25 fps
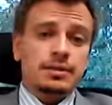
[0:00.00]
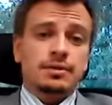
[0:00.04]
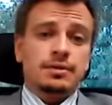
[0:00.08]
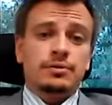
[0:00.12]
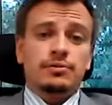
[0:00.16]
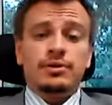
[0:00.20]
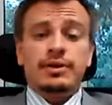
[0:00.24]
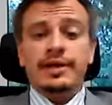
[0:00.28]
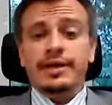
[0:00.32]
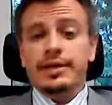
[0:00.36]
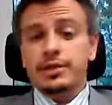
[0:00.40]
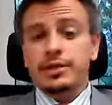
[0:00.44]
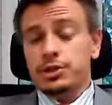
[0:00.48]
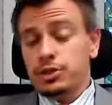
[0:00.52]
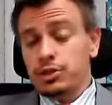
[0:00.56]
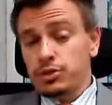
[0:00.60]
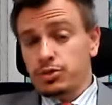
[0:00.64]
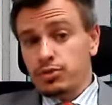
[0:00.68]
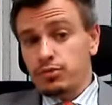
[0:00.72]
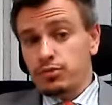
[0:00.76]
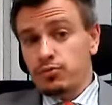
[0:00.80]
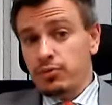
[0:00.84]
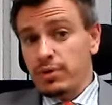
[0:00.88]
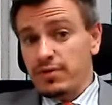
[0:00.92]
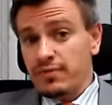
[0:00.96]
in relation to
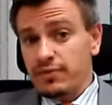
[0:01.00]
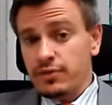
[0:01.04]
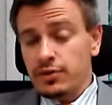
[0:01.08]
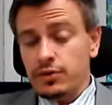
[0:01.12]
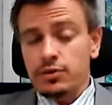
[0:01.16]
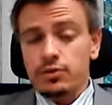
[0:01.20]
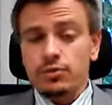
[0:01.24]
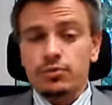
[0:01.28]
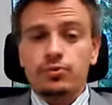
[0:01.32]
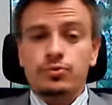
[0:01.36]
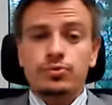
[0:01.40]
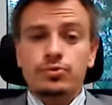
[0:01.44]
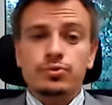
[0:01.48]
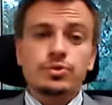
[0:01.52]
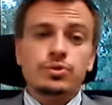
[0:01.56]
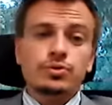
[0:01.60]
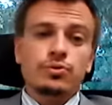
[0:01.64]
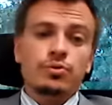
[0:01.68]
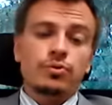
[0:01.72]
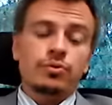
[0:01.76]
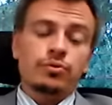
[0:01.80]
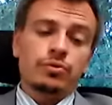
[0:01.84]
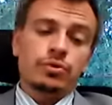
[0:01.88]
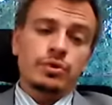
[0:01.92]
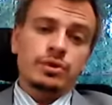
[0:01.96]
revenues
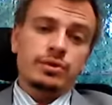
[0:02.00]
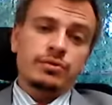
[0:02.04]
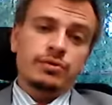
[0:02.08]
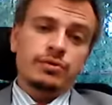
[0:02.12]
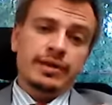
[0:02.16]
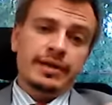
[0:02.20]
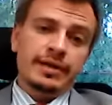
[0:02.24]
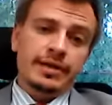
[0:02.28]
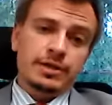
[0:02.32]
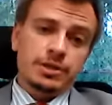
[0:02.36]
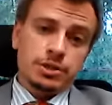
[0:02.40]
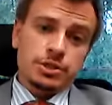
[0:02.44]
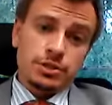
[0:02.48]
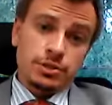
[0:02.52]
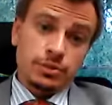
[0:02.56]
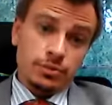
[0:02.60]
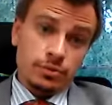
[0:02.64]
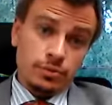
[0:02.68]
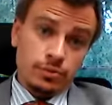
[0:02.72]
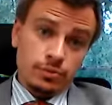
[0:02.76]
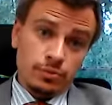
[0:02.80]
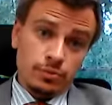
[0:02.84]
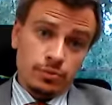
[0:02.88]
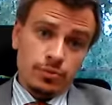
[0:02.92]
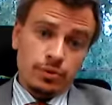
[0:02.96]
or in relation to
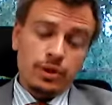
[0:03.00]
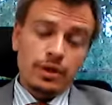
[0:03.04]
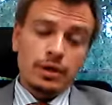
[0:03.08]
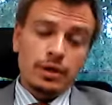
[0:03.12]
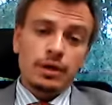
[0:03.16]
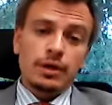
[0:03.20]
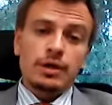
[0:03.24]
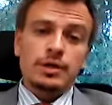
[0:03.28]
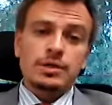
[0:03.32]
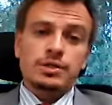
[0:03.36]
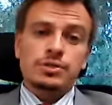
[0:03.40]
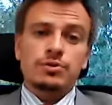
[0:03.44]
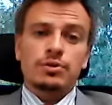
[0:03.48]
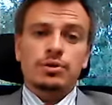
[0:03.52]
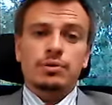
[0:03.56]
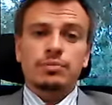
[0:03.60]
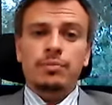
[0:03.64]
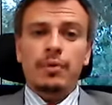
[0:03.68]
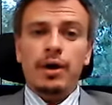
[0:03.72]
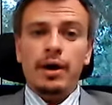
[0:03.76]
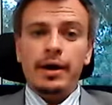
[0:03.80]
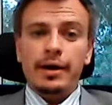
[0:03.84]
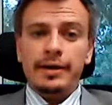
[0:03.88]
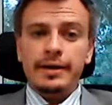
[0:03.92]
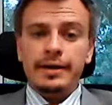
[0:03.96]
a certain
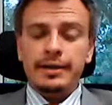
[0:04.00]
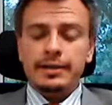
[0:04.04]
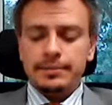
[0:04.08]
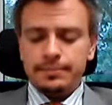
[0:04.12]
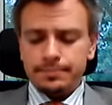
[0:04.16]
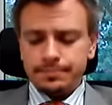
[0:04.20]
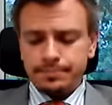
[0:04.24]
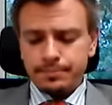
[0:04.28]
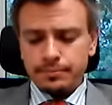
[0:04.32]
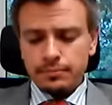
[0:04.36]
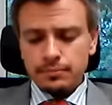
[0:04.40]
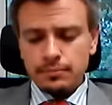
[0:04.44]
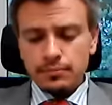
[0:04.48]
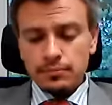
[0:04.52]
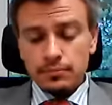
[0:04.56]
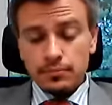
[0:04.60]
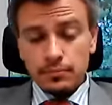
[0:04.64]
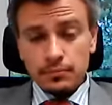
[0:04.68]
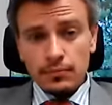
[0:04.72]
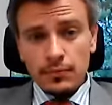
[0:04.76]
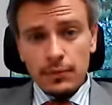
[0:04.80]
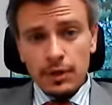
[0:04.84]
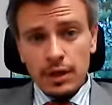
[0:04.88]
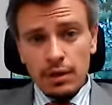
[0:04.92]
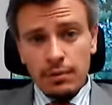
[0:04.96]
market.
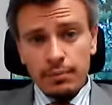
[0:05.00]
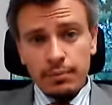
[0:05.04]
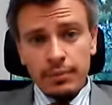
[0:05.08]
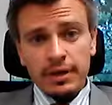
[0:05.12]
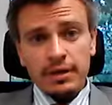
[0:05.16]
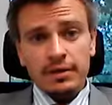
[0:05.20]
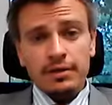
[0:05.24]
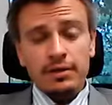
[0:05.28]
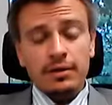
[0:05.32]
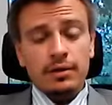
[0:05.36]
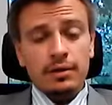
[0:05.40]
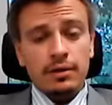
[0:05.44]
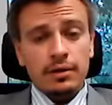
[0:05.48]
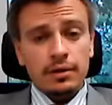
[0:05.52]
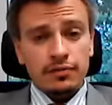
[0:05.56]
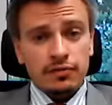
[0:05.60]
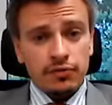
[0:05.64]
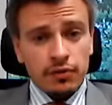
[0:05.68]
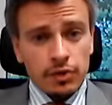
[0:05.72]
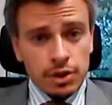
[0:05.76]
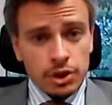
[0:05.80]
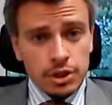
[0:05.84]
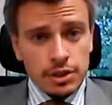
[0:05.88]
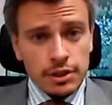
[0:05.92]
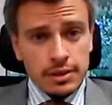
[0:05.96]
But
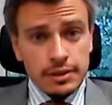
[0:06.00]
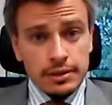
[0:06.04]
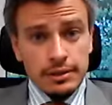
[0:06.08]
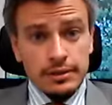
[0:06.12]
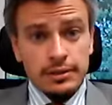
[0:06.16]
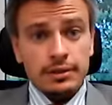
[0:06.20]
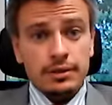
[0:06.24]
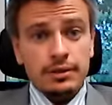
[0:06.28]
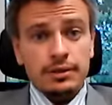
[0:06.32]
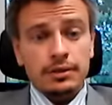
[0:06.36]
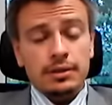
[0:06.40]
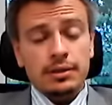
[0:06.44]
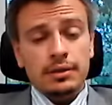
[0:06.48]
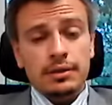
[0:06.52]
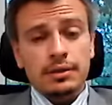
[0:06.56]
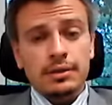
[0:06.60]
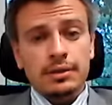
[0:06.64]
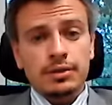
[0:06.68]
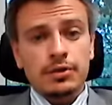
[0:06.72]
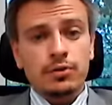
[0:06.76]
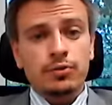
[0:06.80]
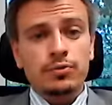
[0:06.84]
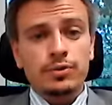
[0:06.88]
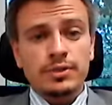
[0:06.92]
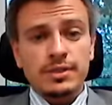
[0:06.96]
fortunately,
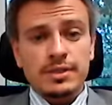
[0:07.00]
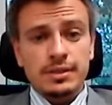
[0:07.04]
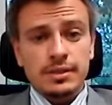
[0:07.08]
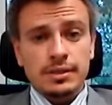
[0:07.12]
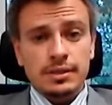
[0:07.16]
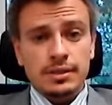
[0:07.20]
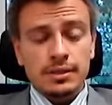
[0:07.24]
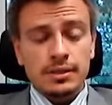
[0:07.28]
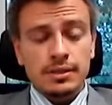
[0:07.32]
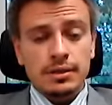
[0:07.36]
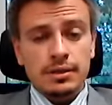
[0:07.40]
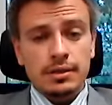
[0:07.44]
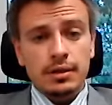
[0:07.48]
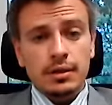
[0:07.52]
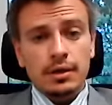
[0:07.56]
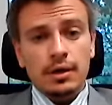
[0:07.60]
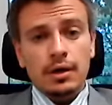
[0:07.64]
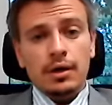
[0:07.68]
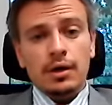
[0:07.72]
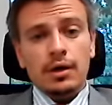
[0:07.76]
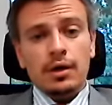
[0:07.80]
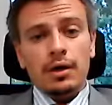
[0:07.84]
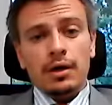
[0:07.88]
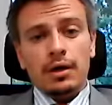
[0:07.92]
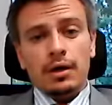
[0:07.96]
the OECD
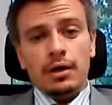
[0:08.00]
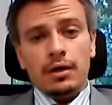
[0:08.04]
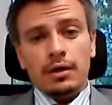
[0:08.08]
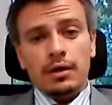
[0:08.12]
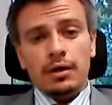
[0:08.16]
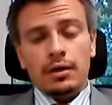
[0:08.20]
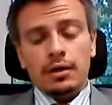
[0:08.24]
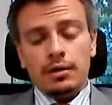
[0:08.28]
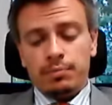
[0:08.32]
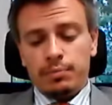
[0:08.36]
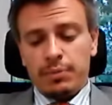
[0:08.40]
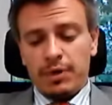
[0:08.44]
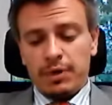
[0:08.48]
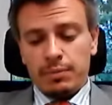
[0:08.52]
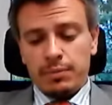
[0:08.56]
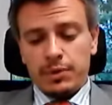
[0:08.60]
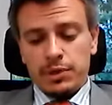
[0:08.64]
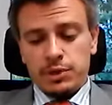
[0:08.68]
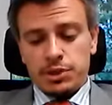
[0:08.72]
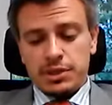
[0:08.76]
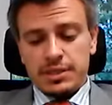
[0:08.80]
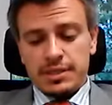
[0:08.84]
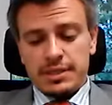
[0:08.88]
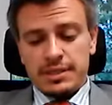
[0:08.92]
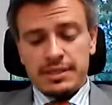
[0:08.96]

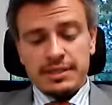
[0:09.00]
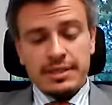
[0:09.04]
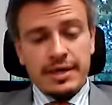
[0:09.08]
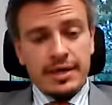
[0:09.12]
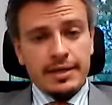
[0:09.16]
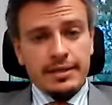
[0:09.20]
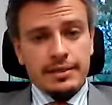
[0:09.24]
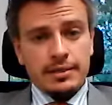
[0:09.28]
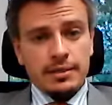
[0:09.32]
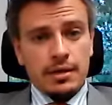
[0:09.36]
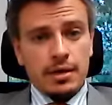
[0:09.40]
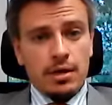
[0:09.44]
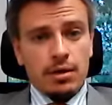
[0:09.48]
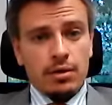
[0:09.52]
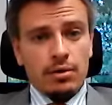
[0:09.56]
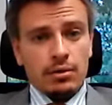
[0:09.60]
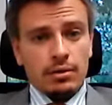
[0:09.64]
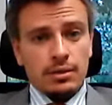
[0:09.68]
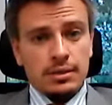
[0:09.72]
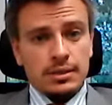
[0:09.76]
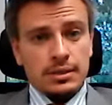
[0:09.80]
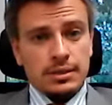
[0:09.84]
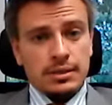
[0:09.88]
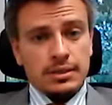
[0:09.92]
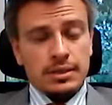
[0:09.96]
publishes data
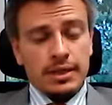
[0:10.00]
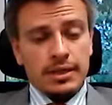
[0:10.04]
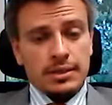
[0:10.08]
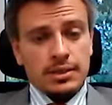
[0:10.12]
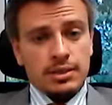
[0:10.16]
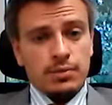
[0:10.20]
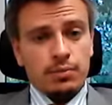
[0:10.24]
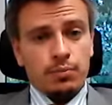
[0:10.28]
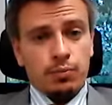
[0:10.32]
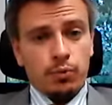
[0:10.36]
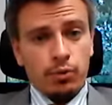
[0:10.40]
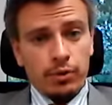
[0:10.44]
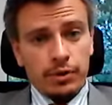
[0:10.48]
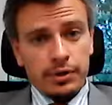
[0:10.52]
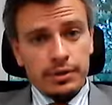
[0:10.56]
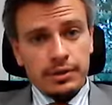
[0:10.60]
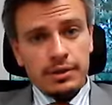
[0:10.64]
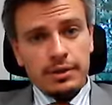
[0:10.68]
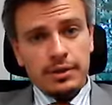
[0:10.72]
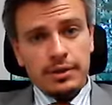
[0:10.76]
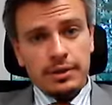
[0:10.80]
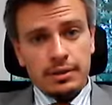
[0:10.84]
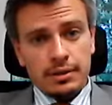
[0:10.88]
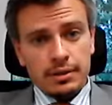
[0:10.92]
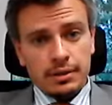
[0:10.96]
on state support
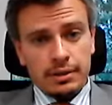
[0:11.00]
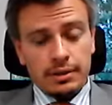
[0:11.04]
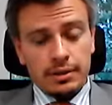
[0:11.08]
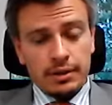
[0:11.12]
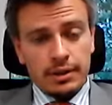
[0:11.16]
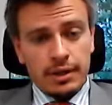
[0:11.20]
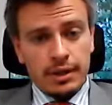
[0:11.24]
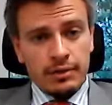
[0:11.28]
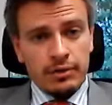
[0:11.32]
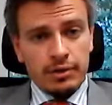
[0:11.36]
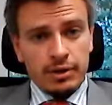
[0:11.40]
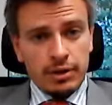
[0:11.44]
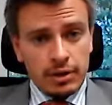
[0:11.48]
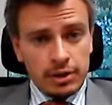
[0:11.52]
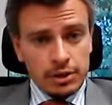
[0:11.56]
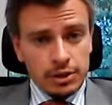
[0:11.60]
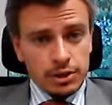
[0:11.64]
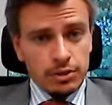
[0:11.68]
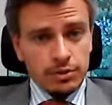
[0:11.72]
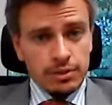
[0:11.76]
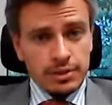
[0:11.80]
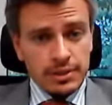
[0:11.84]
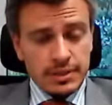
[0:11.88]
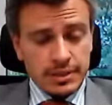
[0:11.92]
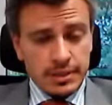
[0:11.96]
in the
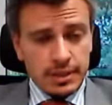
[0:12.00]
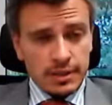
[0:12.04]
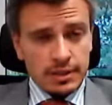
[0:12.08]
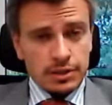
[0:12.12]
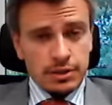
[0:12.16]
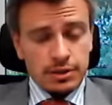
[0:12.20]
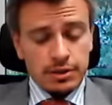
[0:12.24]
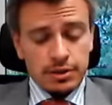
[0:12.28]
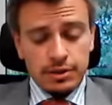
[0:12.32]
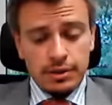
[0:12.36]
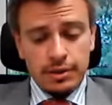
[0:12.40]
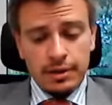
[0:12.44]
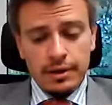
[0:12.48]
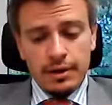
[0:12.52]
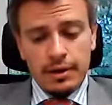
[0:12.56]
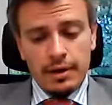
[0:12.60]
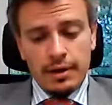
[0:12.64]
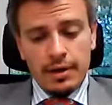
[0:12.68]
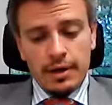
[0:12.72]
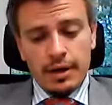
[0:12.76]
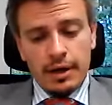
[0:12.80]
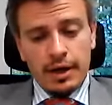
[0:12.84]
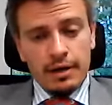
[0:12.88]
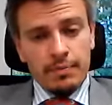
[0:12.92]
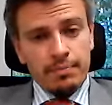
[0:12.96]
agricultural sector,
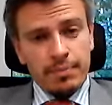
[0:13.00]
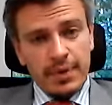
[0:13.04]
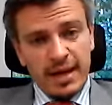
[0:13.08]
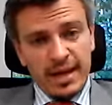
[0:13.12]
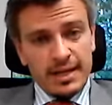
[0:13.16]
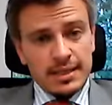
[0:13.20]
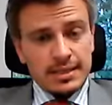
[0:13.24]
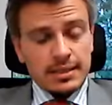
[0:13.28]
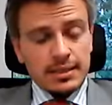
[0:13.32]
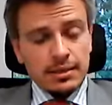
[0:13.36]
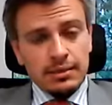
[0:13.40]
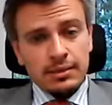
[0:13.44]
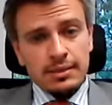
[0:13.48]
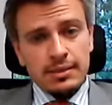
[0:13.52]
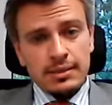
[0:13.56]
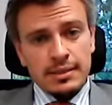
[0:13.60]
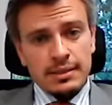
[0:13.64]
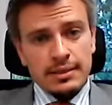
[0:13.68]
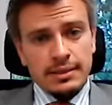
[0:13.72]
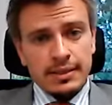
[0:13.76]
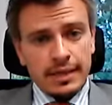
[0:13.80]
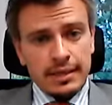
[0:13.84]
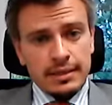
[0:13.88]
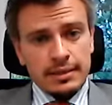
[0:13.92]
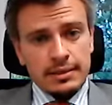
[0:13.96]
and based on this
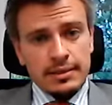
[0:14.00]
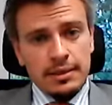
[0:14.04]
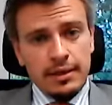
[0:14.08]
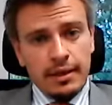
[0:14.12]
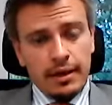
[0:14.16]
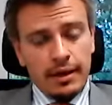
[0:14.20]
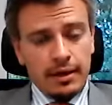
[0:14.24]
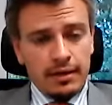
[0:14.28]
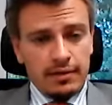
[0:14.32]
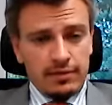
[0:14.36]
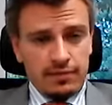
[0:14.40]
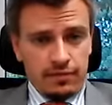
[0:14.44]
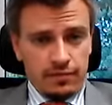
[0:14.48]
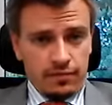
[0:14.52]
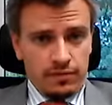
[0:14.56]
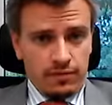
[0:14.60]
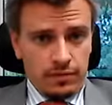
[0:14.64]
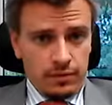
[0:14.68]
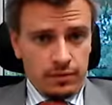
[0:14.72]
data, I have